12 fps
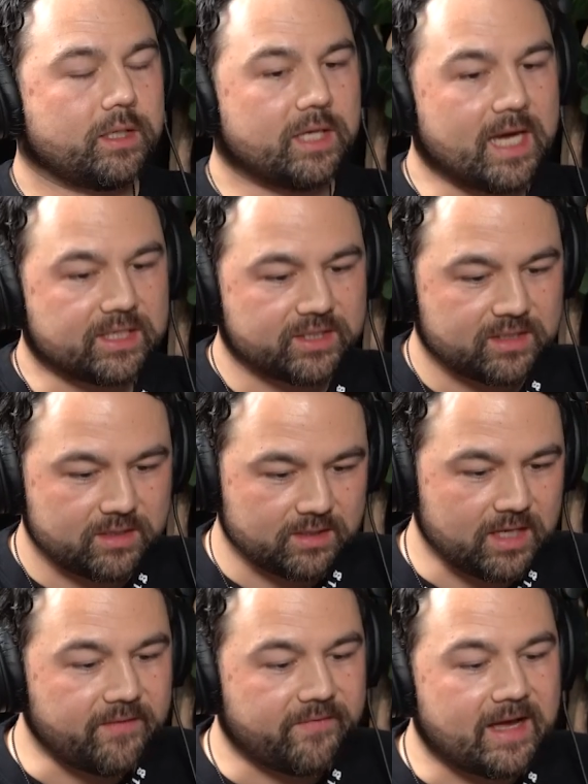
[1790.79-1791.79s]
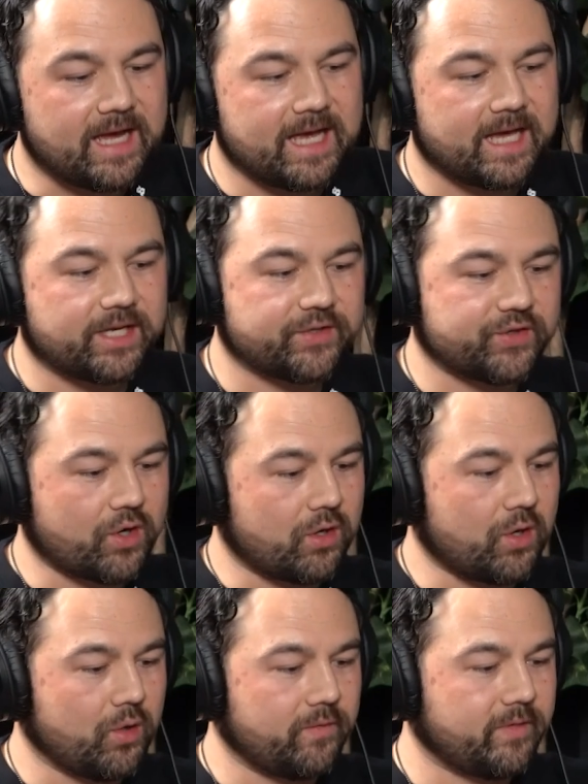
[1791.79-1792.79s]
Yes. If I had to
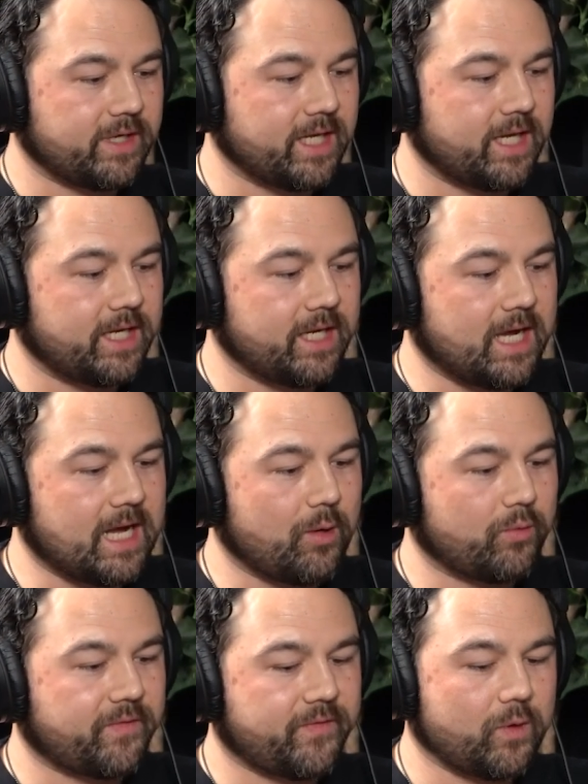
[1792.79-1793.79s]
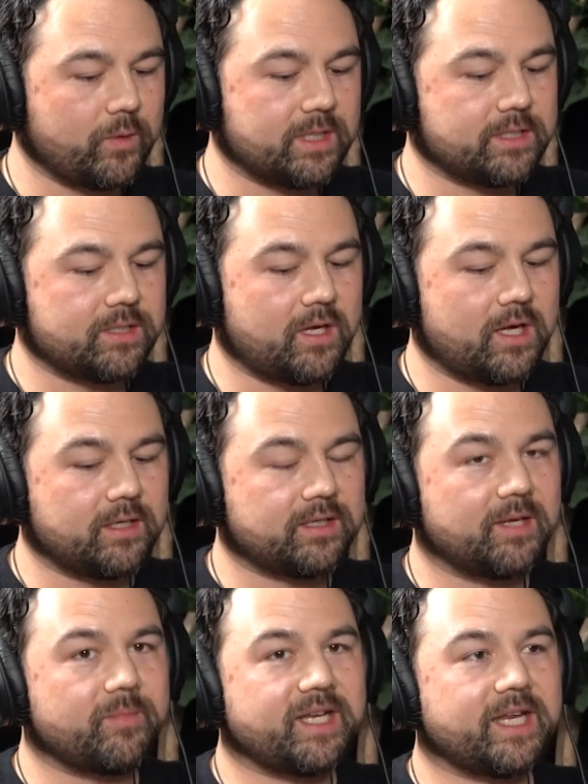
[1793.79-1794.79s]
start all over again, I would focus on
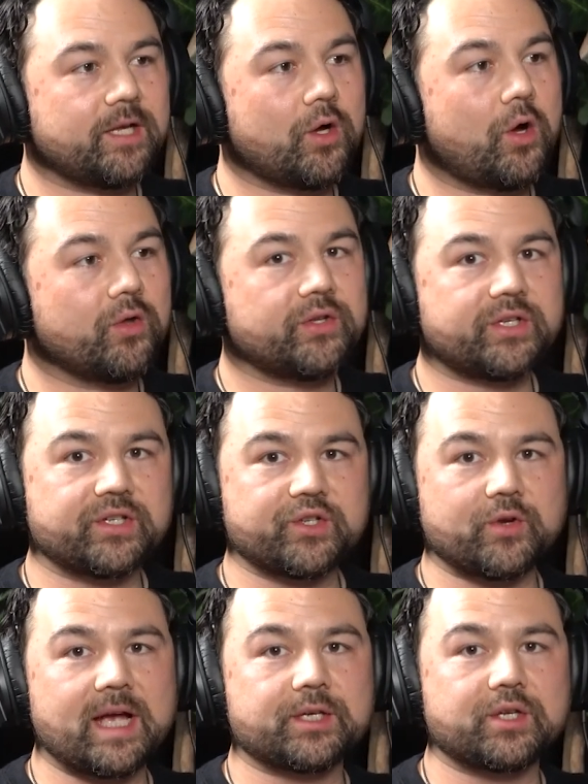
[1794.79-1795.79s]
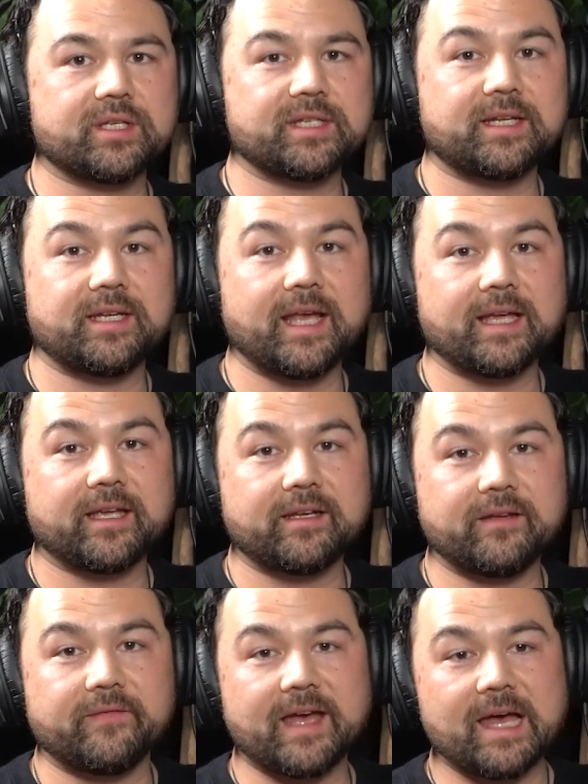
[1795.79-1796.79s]
eliminating all the distractions and
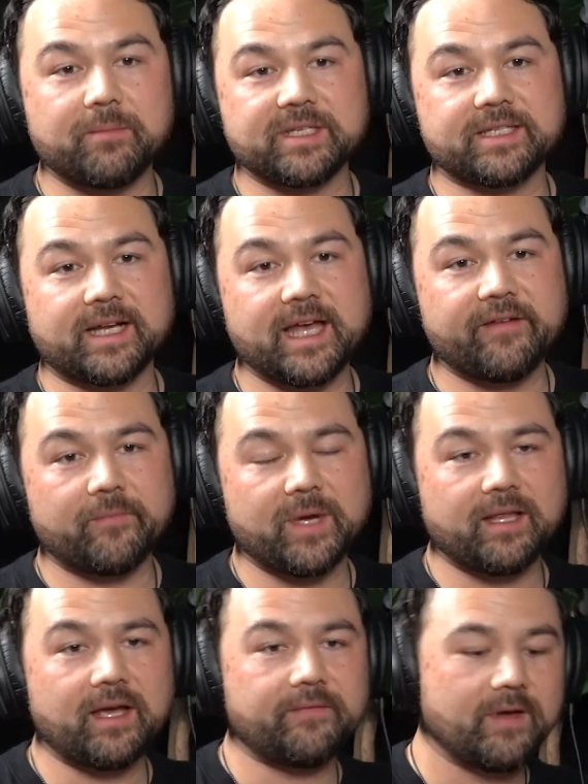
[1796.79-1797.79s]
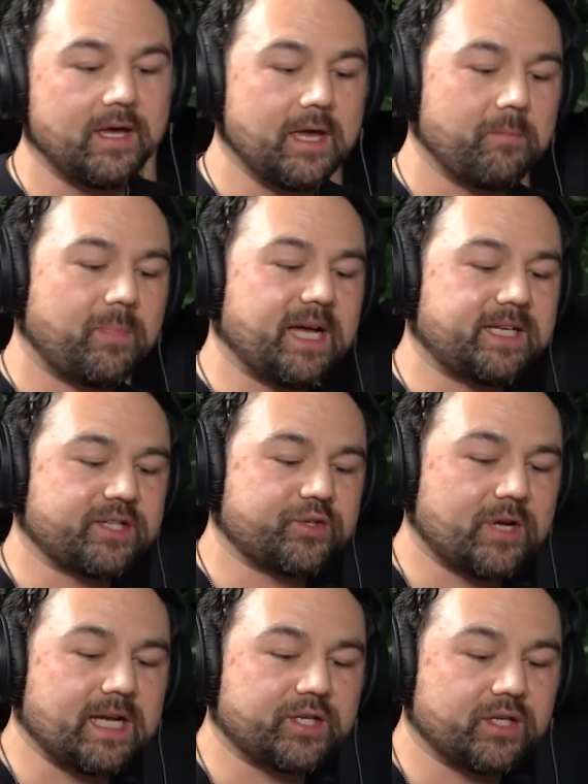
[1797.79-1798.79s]
negative habits that I have in my life. By
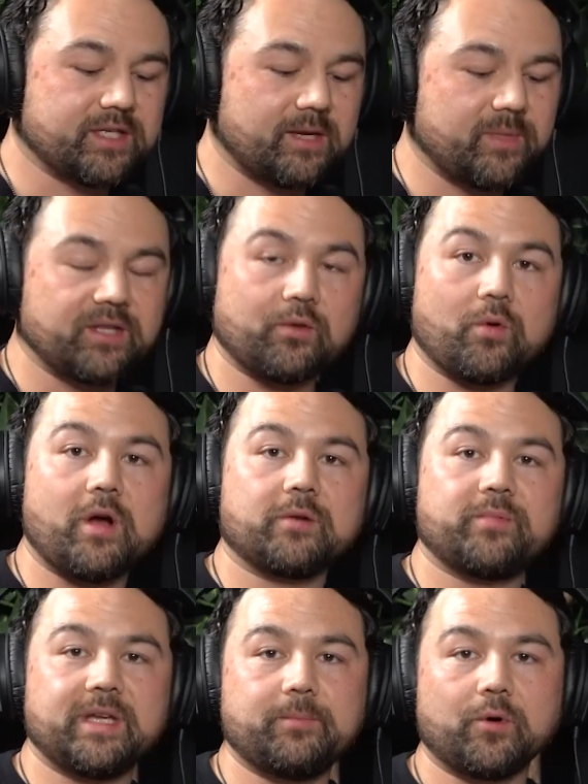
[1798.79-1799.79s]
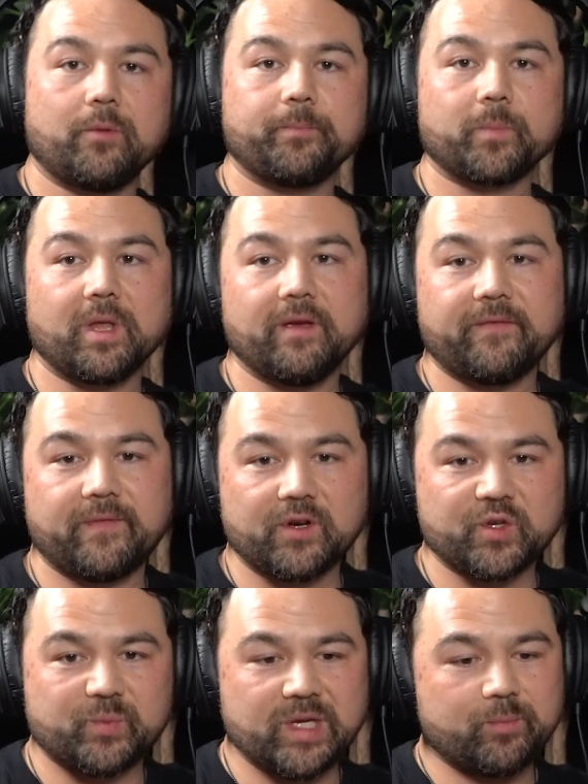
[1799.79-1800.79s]
distractions, I mean the wrong people. If
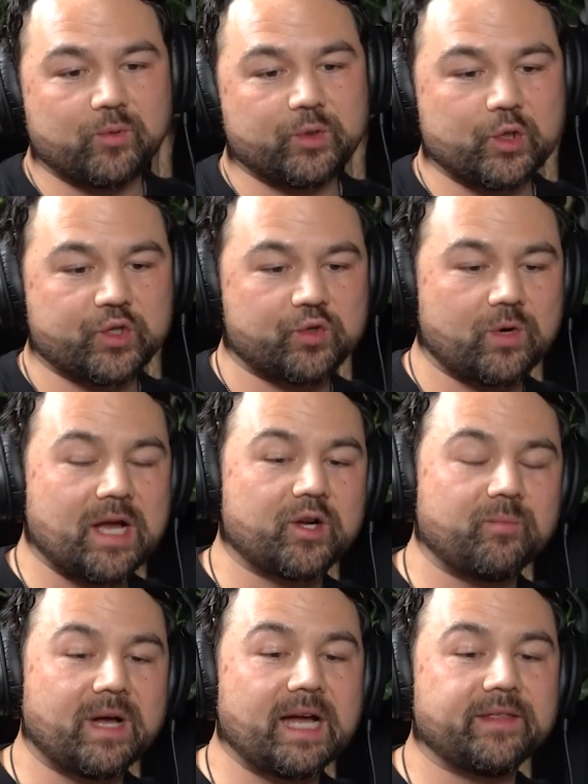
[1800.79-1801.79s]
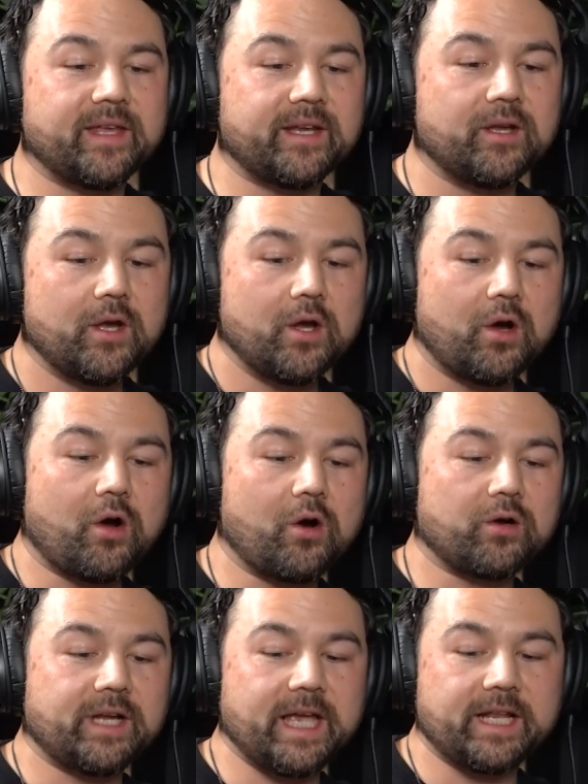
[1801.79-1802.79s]
there's people you're surrounded by that
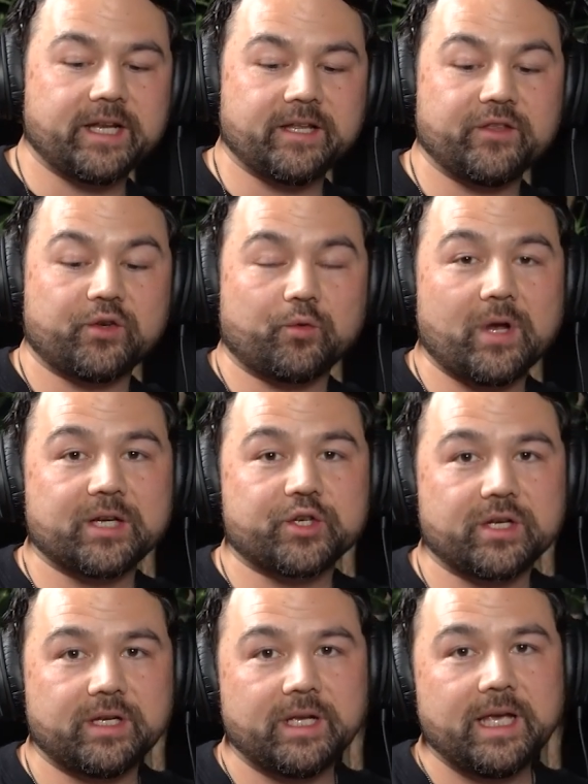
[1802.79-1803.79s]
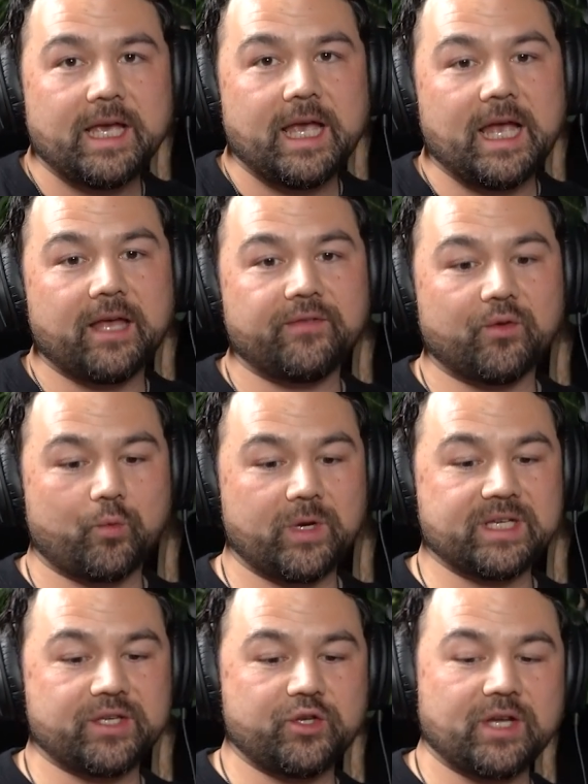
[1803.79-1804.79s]
aren't headed in the direction, and the
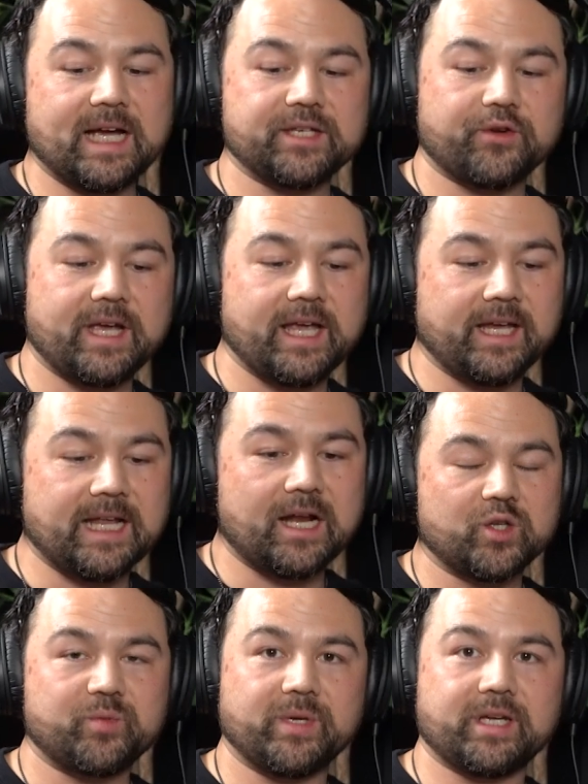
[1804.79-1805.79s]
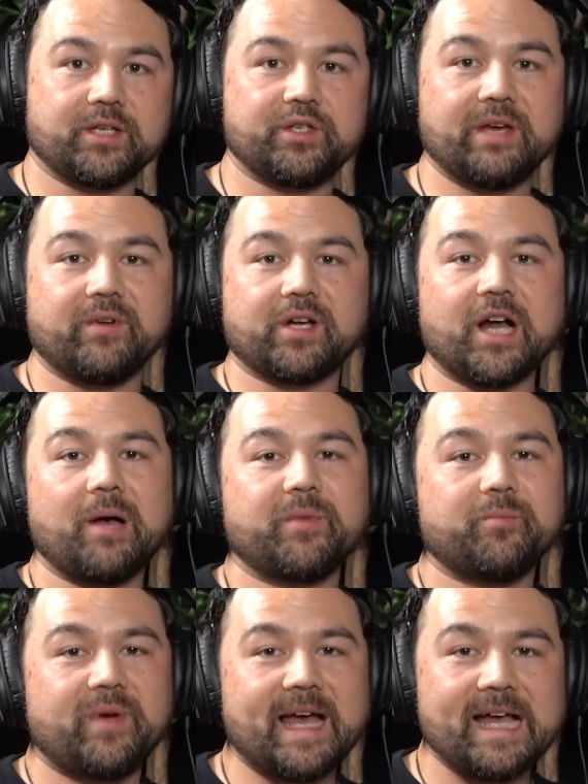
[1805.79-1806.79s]
reason you guys are hanging is because you have a
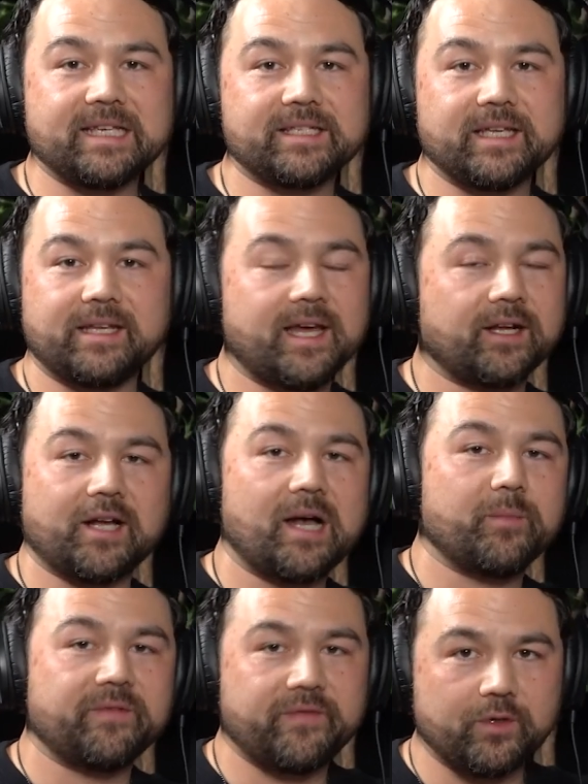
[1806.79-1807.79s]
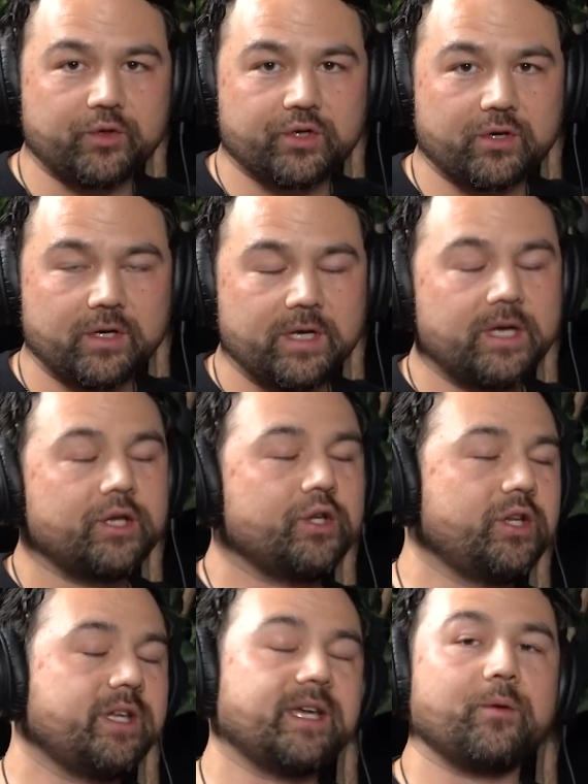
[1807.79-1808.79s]
common past and not a common future,
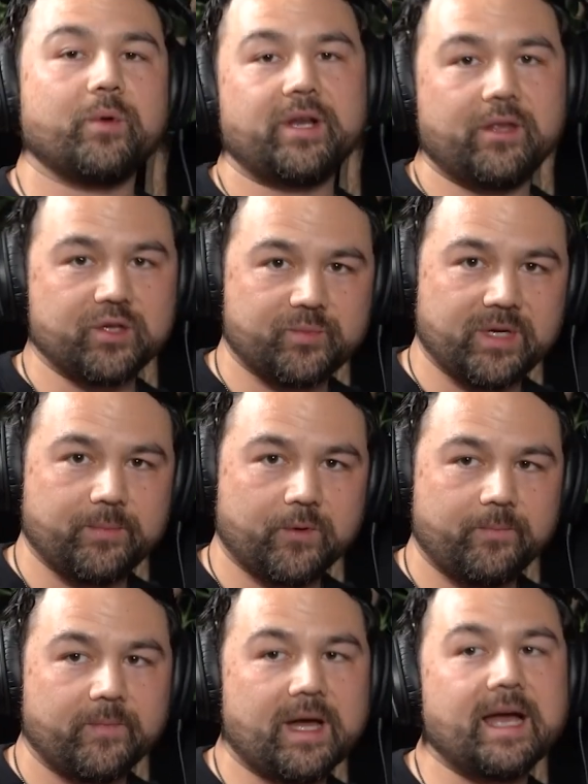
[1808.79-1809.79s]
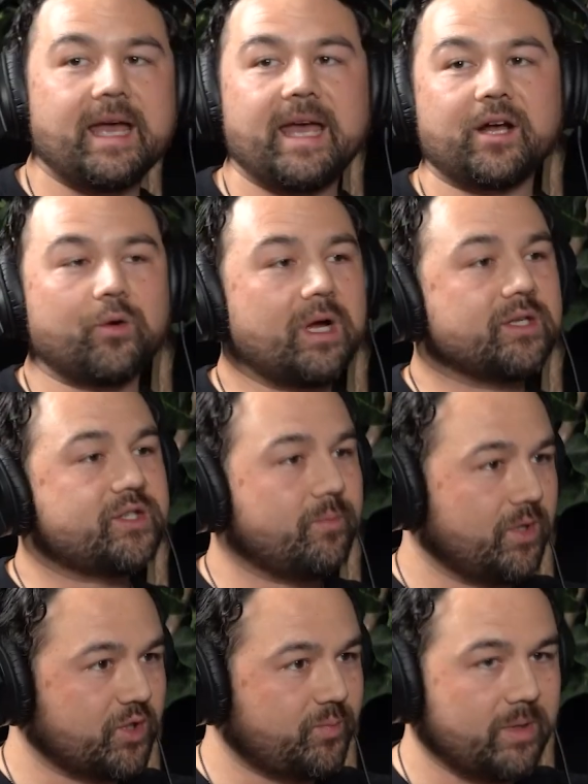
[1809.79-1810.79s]
you need to get rid of those people. I hang around
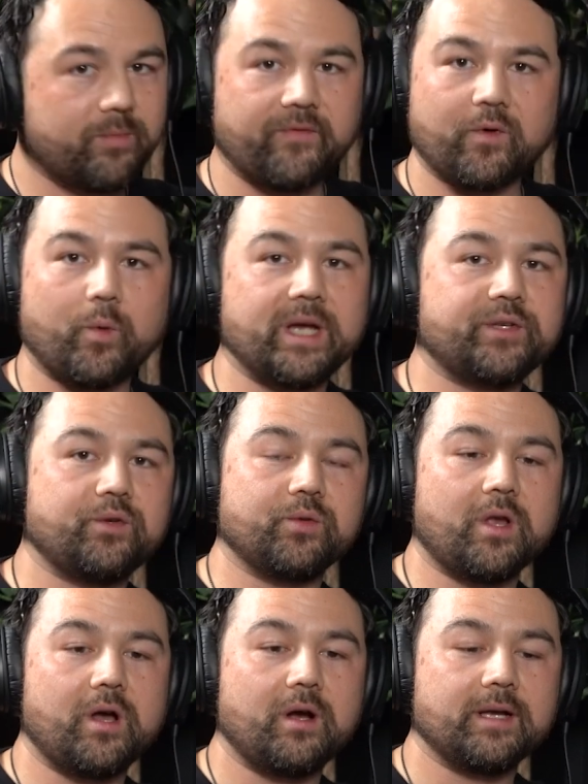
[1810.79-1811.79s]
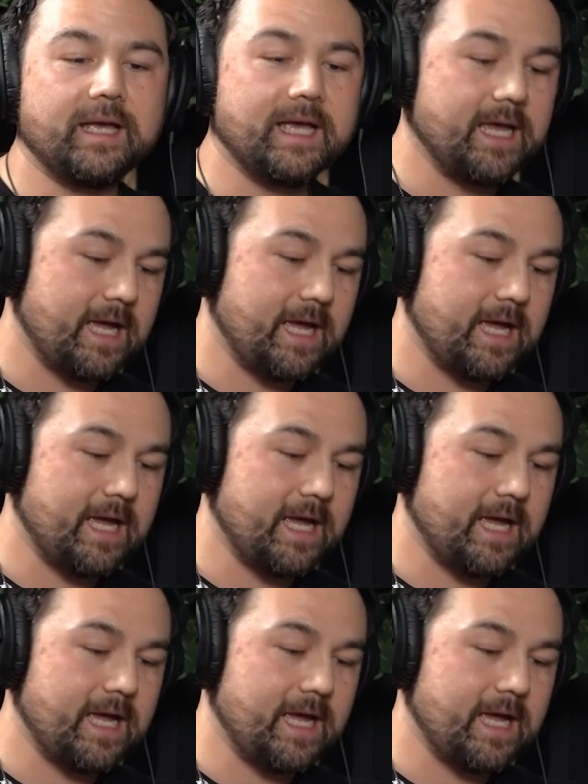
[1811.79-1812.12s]
some of those people for way too long.